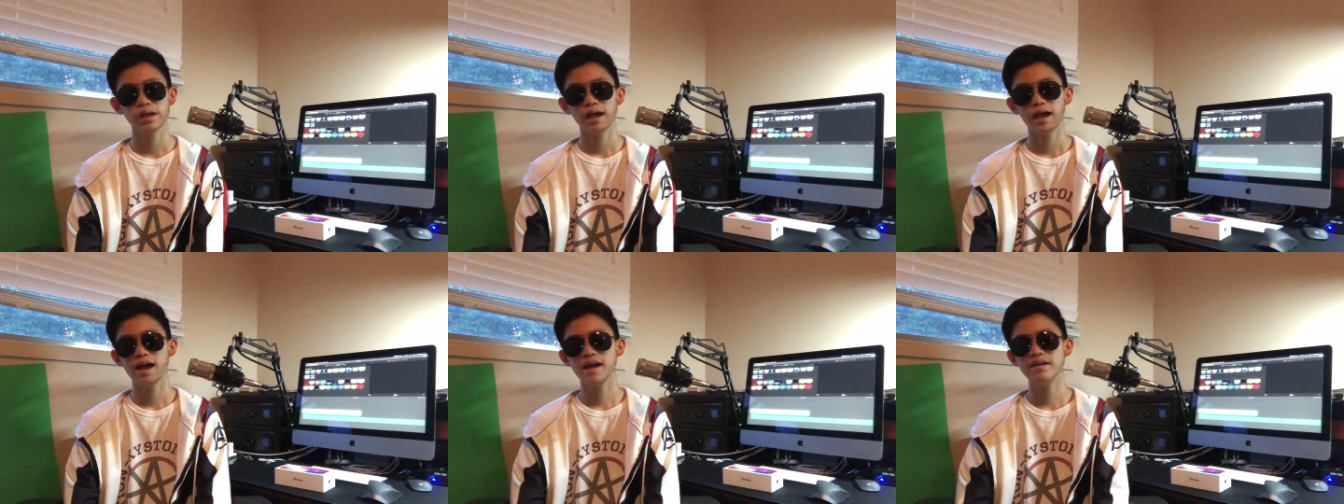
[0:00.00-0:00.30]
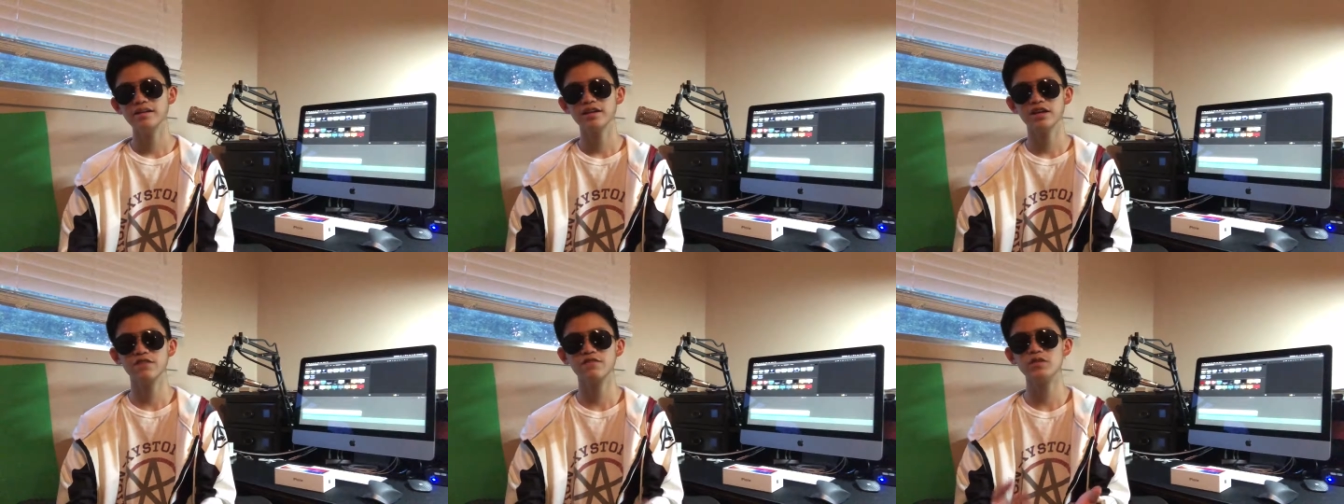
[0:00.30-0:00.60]

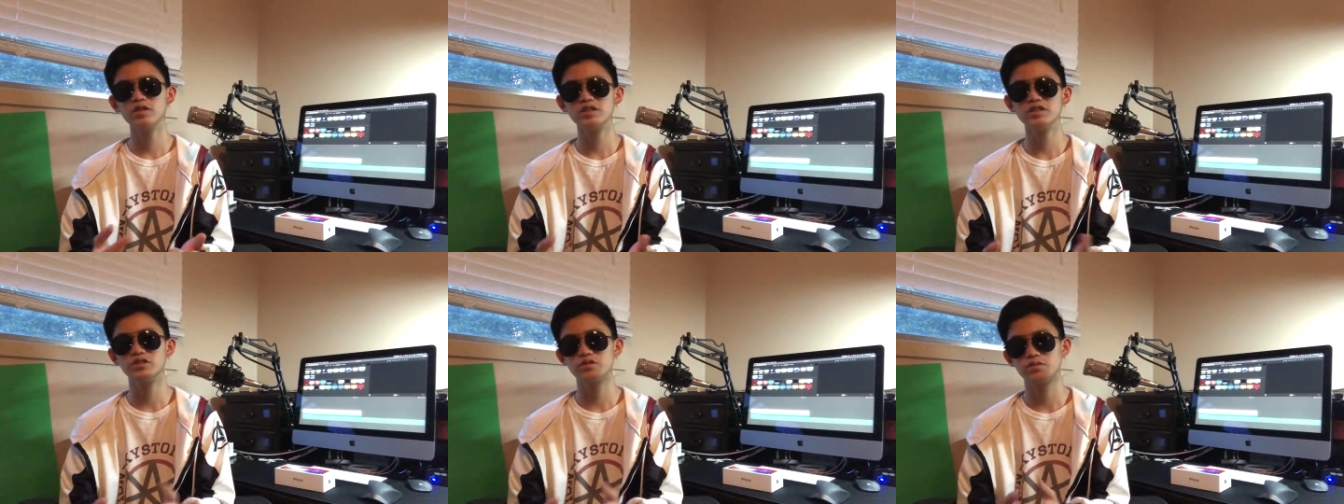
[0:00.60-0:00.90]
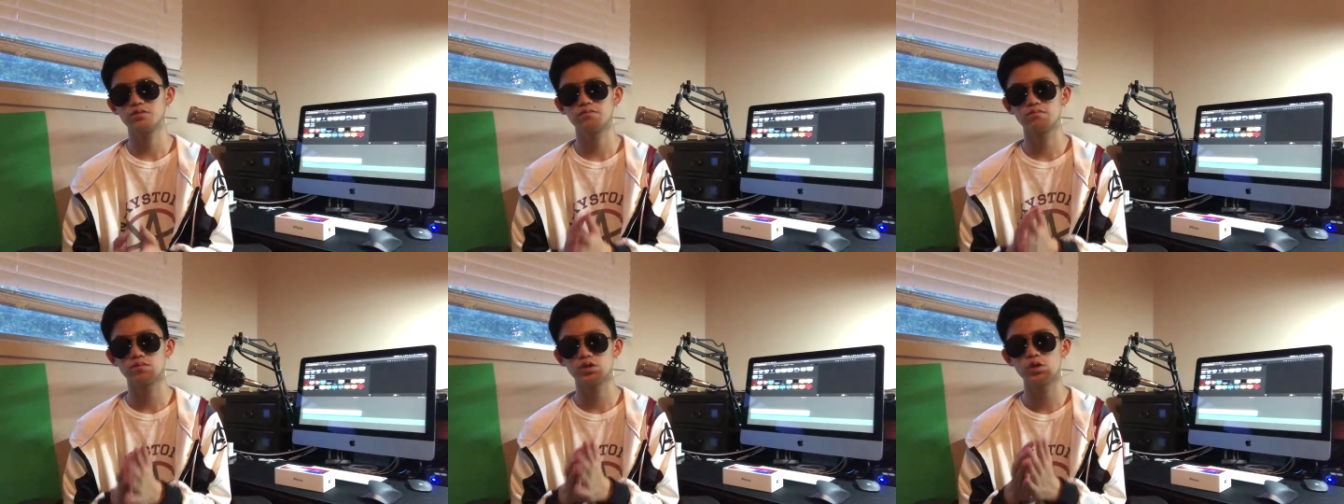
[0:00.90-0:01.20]
And if you're
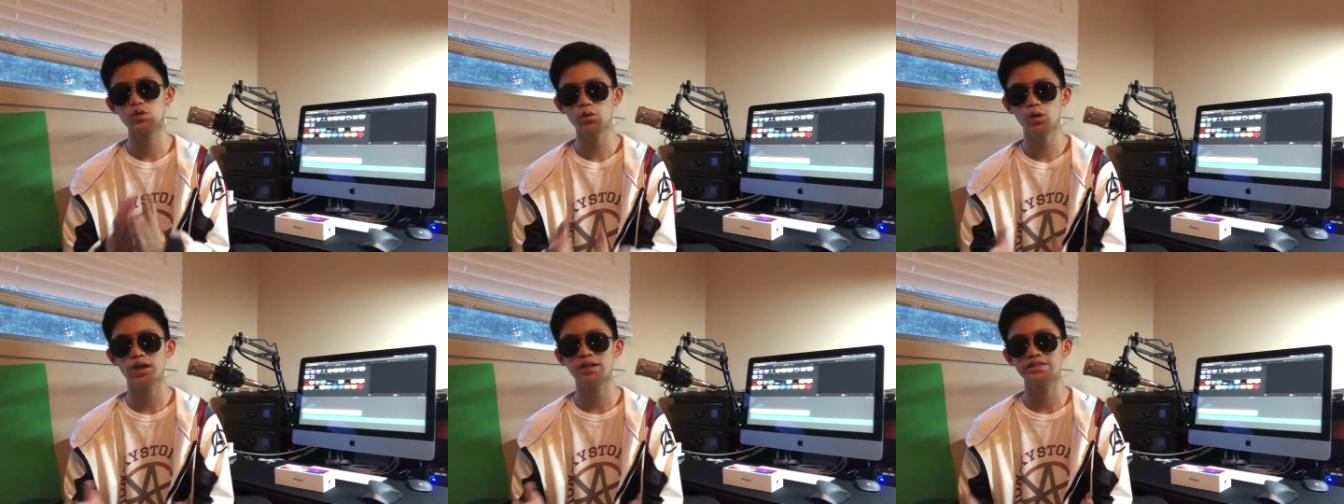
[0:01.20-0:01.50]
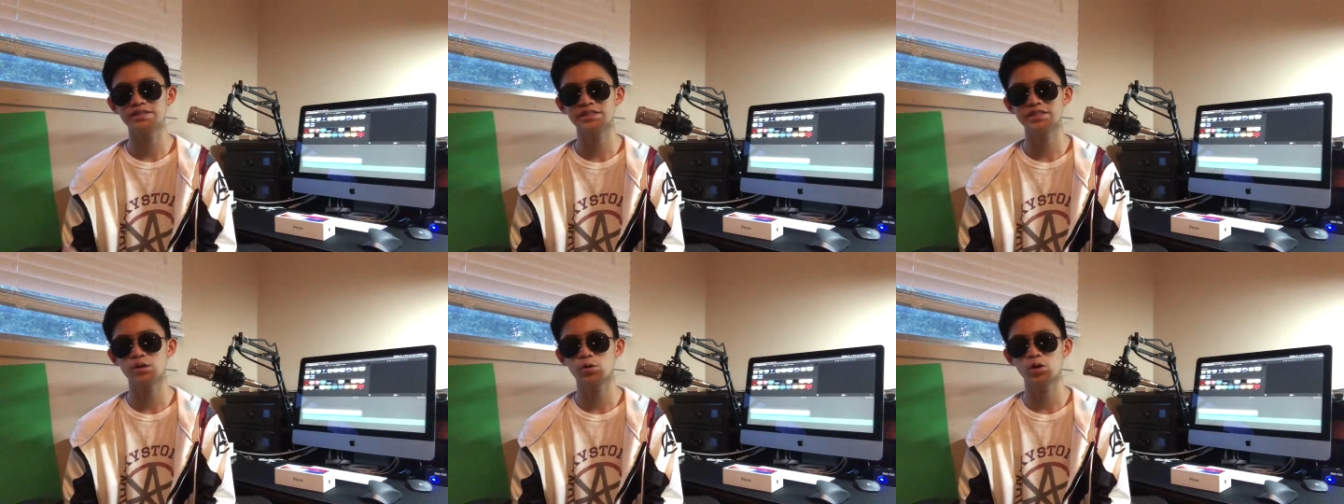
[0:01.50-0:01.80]
just too
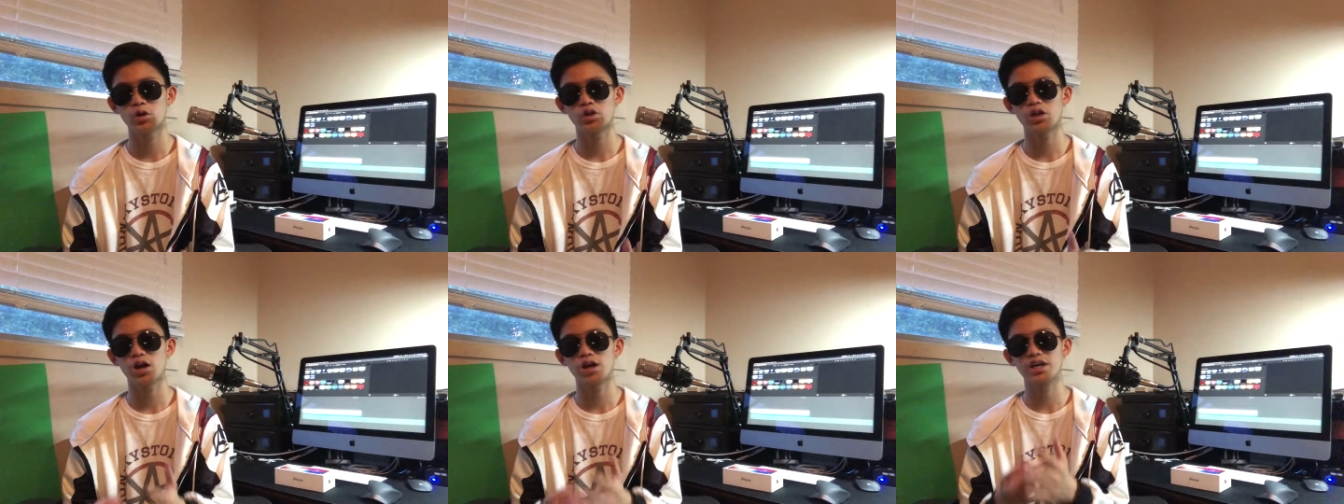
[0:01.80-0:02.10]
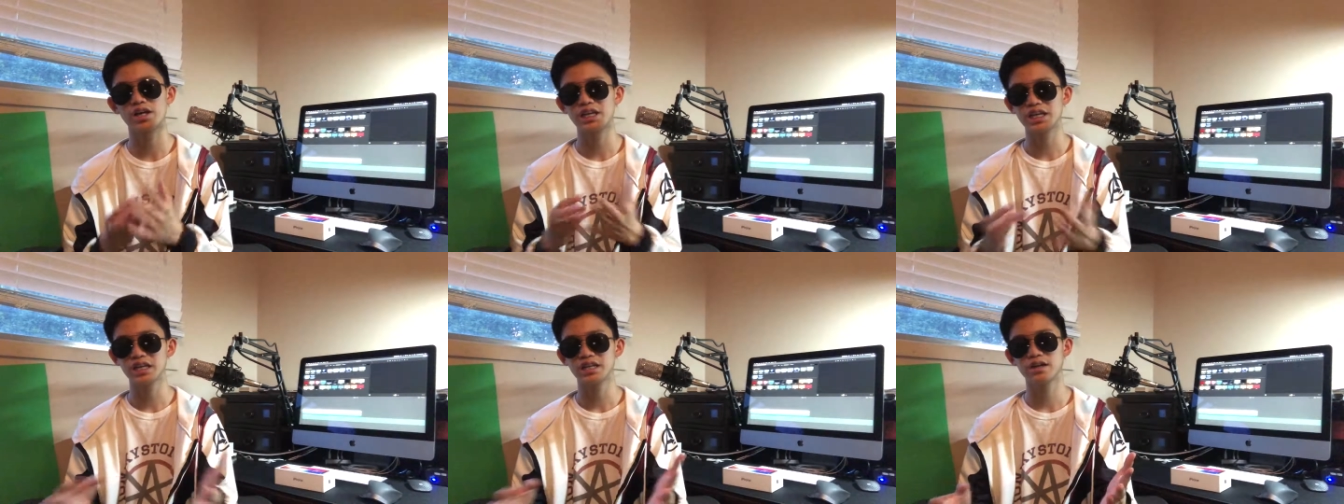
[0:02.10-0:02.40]
lazy or you're not
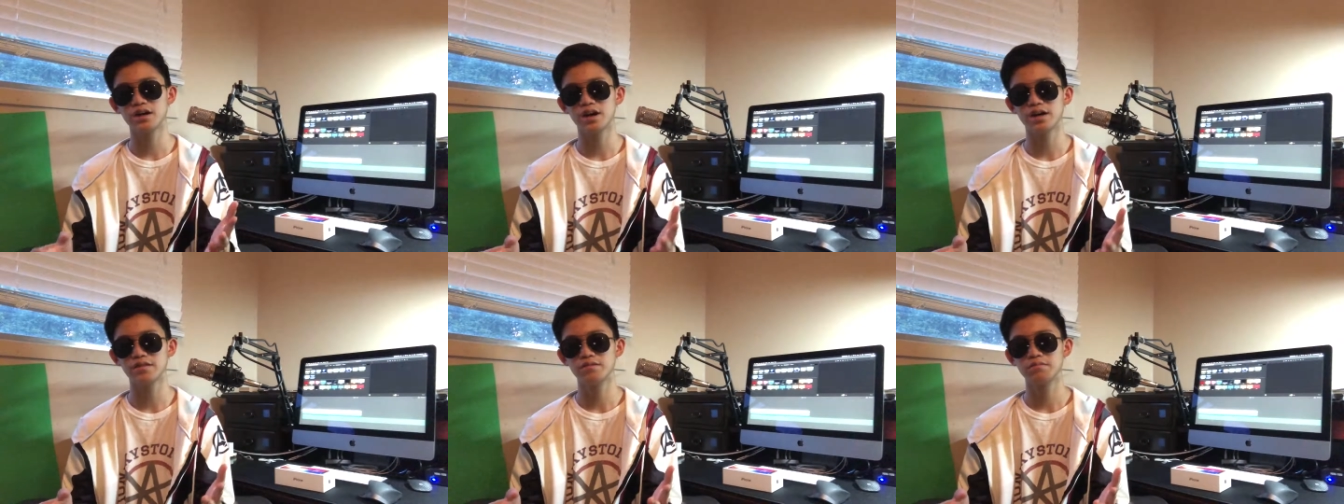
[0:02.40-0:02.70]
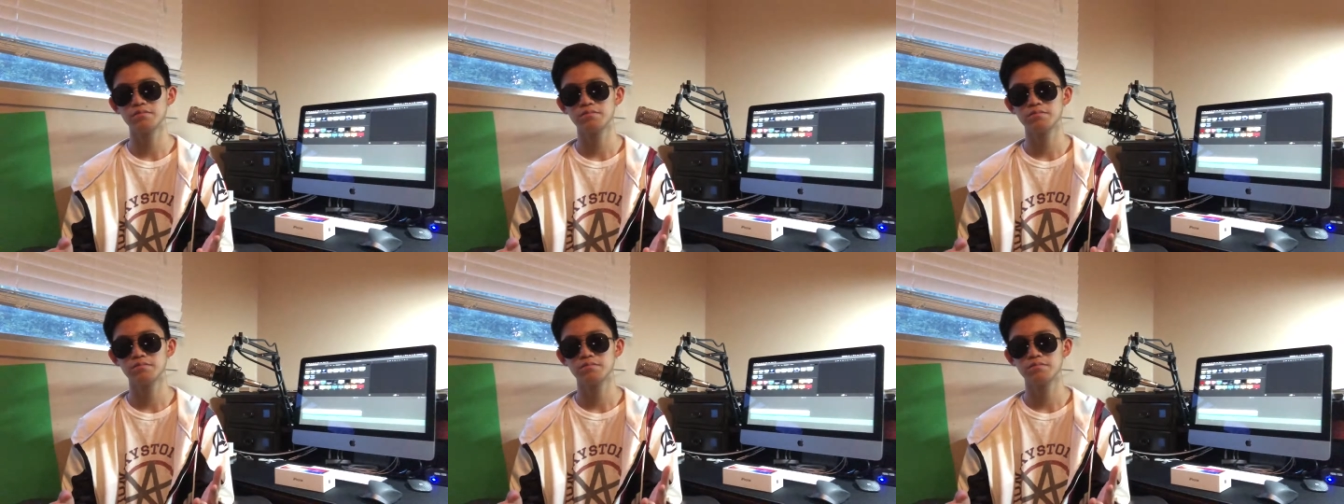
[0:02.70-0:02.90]
keen on